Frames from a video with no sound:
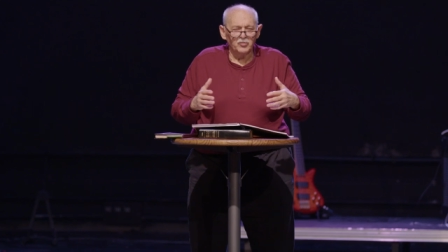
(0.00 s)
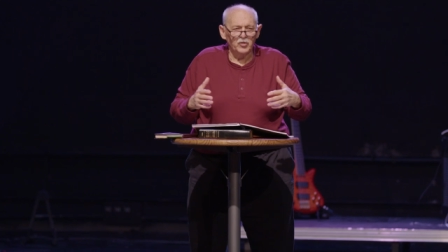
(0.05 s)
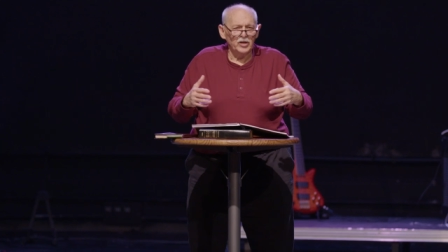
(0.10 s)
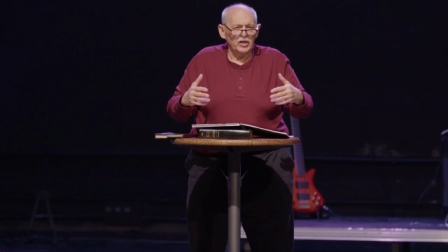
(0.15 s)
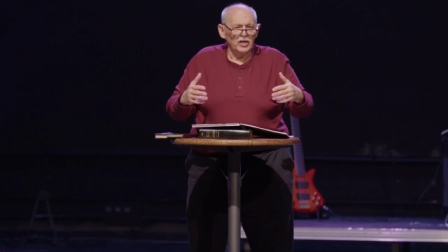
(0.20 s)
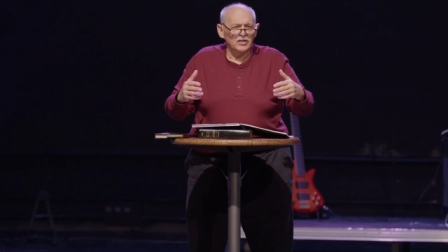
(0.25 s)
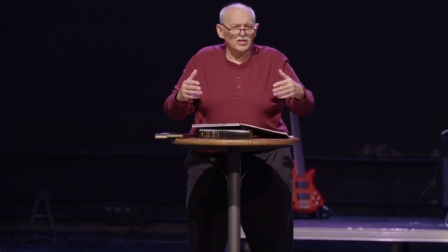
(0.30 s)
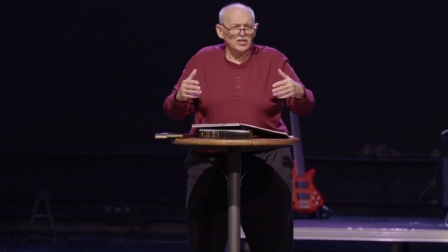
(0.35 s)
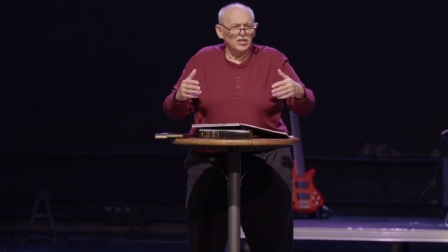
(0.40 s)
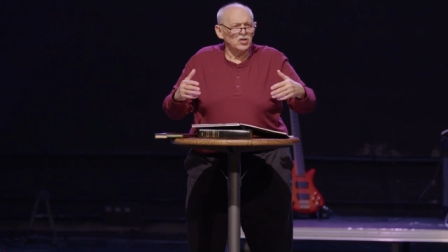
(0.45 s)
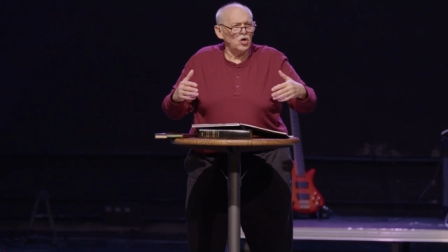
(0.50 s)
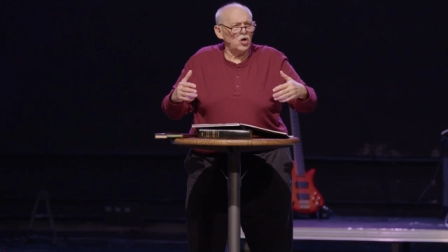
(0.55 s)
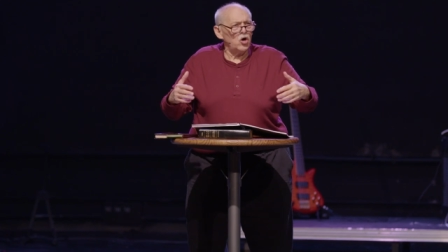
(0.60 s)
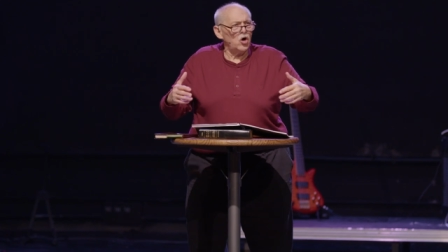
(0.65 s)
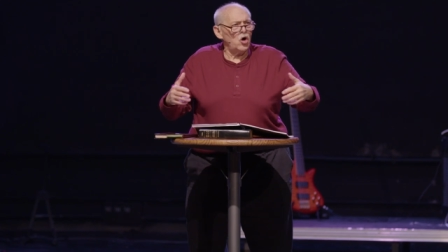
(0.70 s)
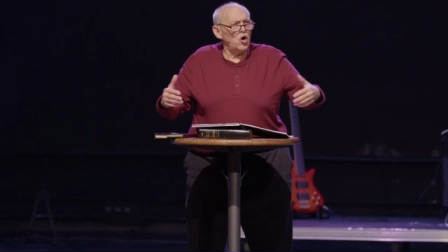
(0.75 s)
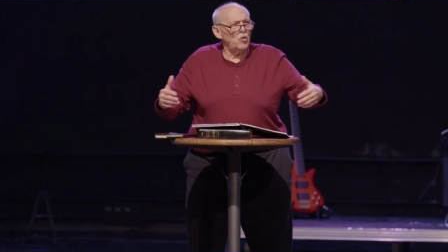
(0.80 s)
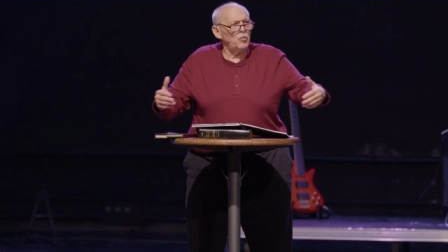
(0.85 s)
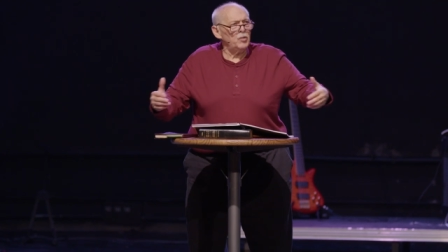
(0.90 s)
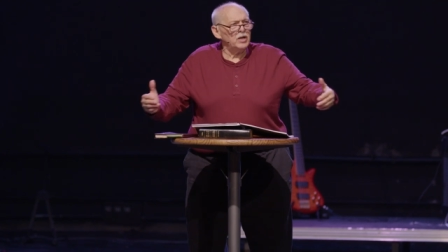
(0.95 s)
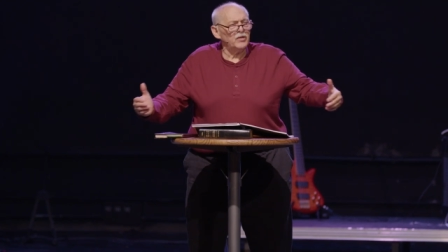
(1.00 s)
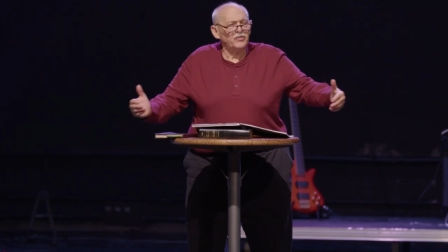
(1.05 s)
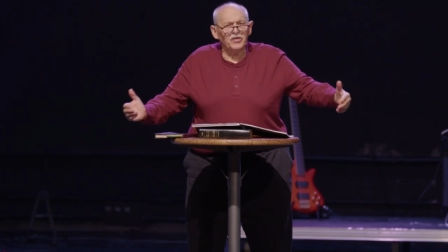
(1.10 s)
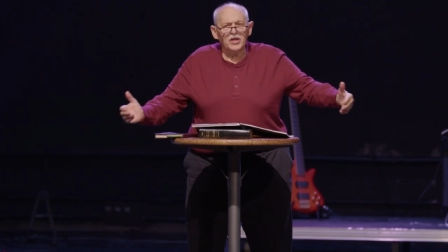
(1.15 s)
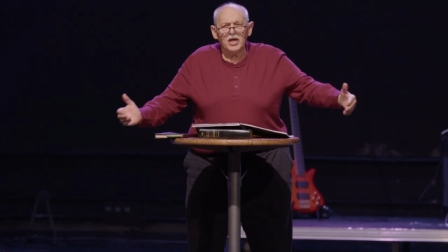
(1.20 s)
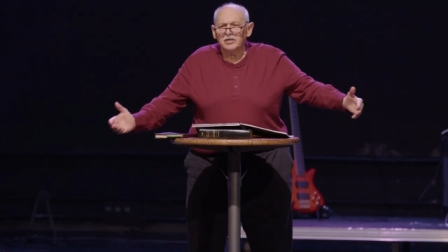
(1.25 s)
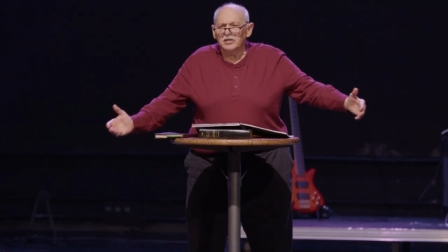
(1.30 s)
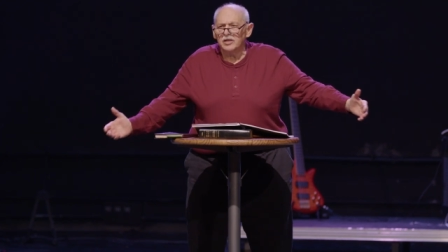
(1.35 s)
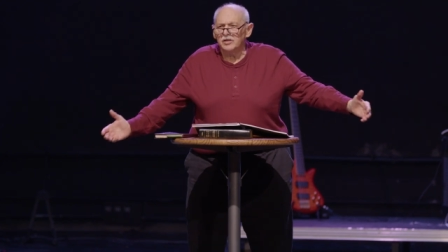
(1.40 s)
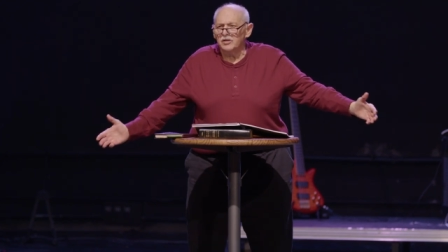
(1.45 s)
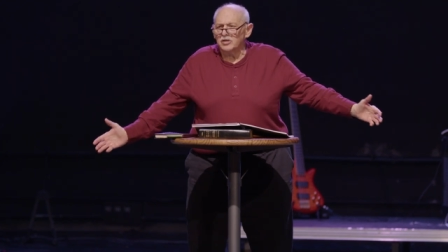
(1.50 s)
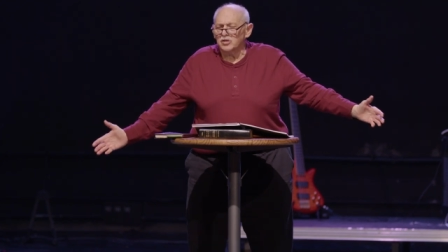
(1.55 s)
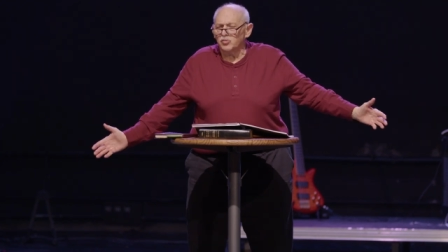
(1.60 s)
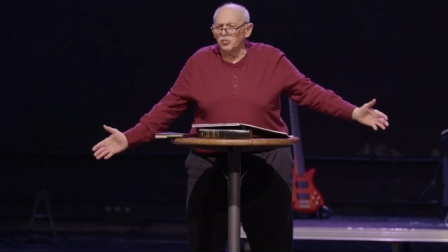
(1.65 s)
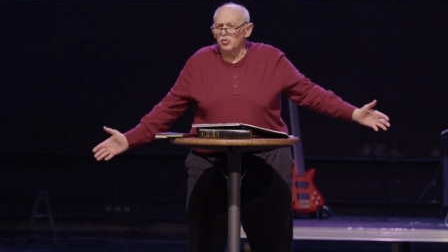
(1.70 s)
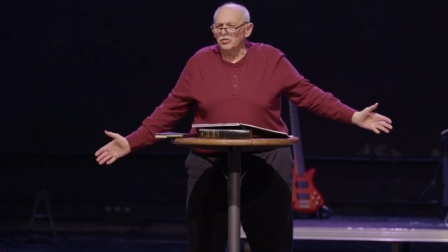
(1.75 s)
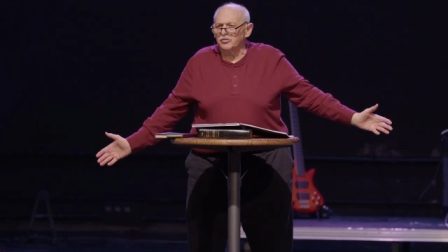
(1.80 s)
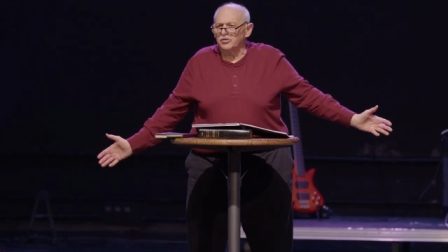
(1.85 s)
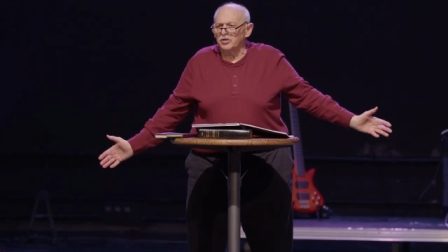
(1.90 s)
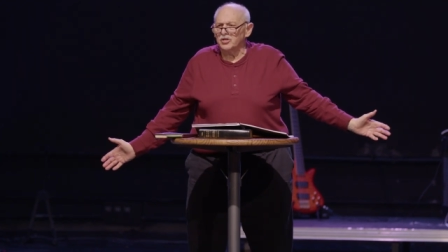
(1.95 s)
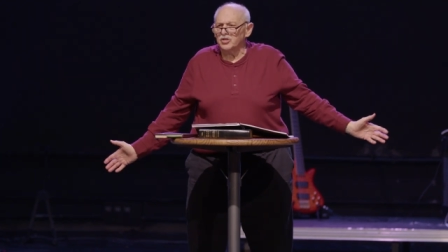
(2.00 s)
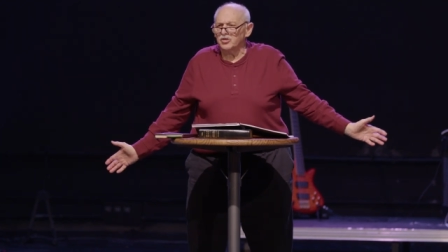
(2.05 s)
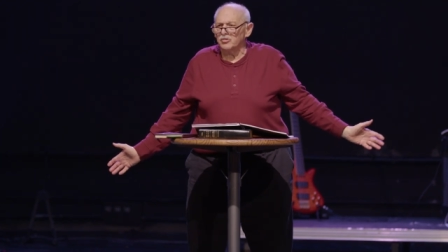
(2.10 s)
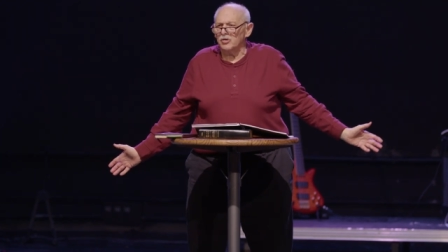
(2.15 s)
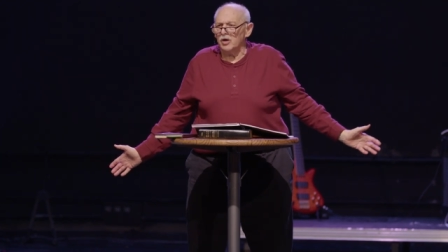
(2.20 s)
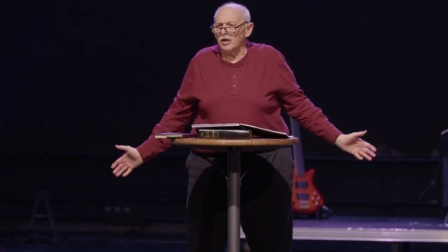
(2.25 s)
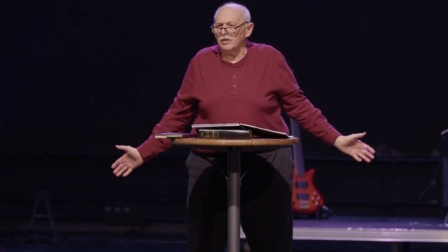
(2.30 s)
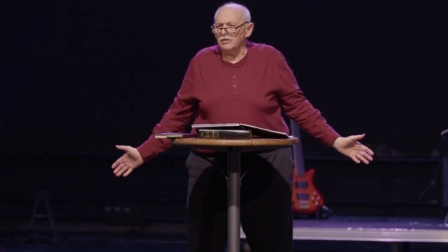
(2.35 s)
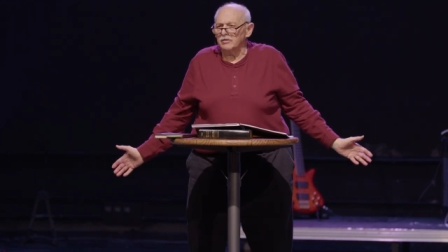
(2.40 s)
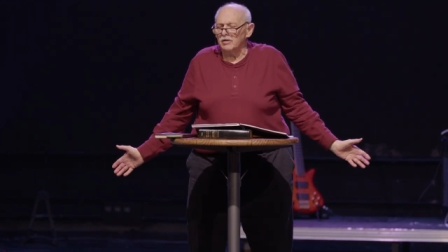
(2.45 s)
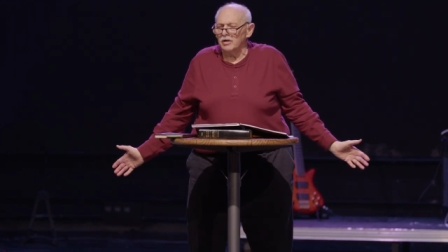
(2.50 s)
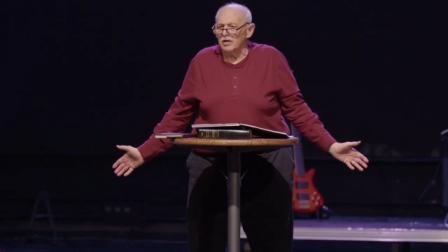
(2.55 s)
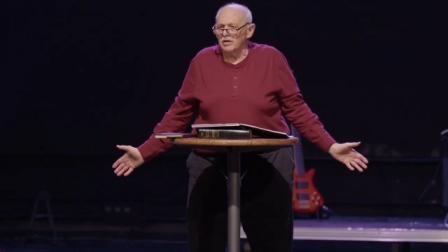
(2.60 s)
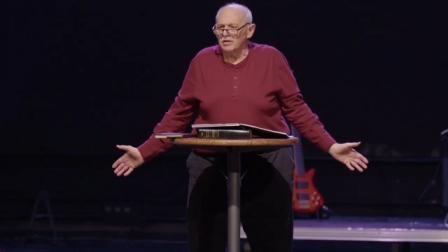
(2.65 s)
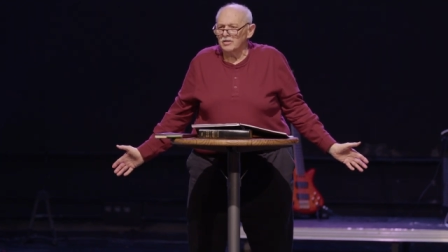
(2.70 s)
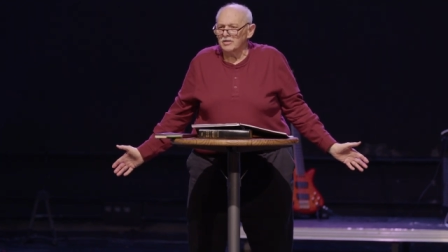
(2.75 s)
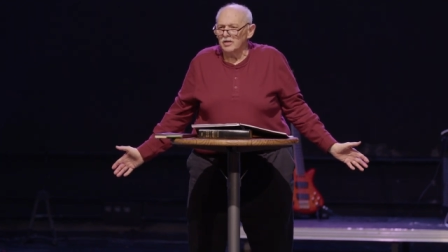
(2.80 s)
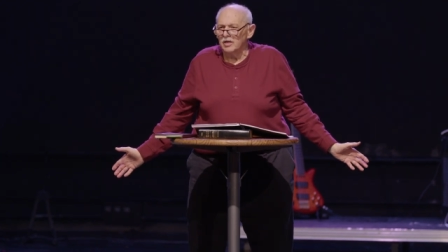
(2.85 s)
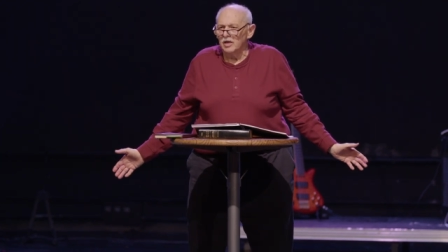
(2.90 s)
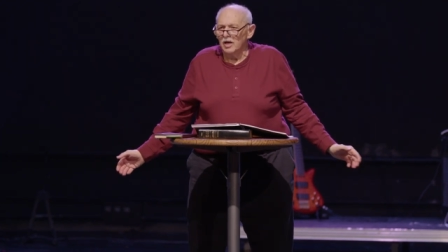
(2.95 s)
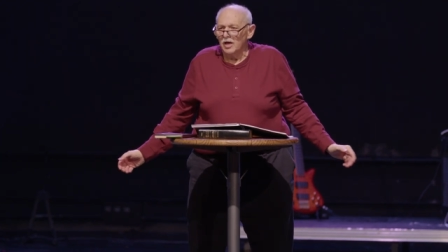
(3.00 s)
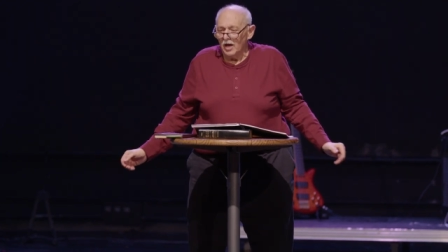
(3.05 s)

we let so many things in this world distract us